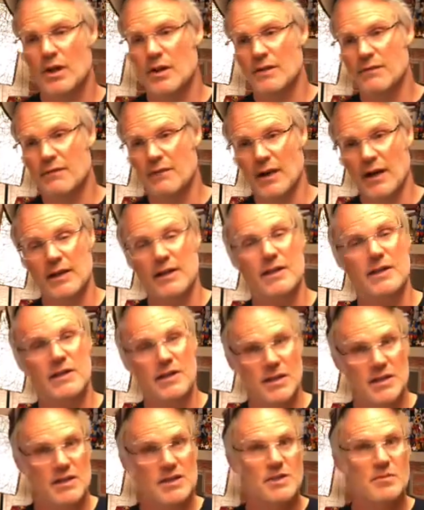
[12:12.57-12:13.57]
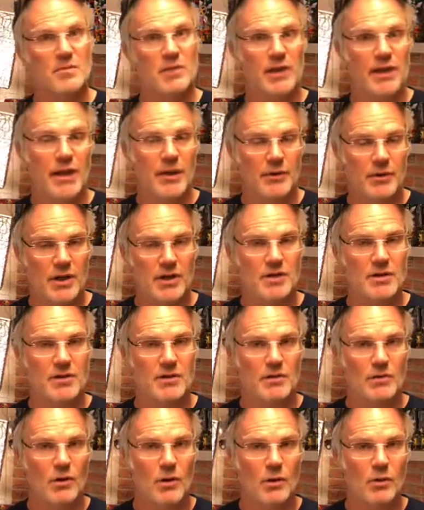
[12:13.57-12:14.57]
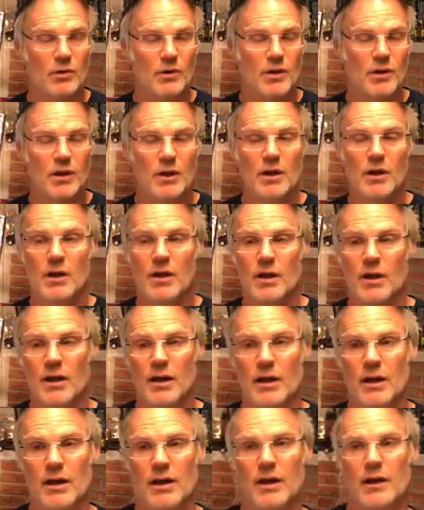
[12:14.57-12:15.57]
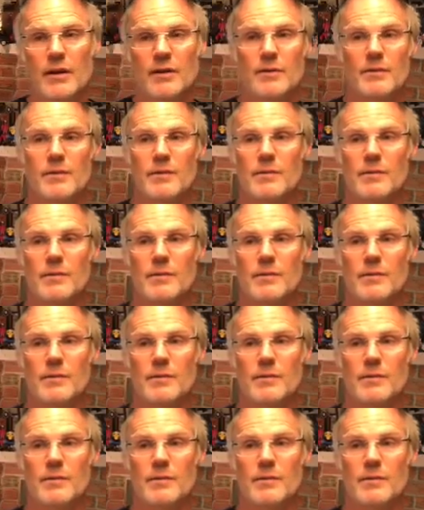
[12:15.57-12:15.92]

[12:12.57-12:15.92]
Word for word: finally does spill out into their own uh,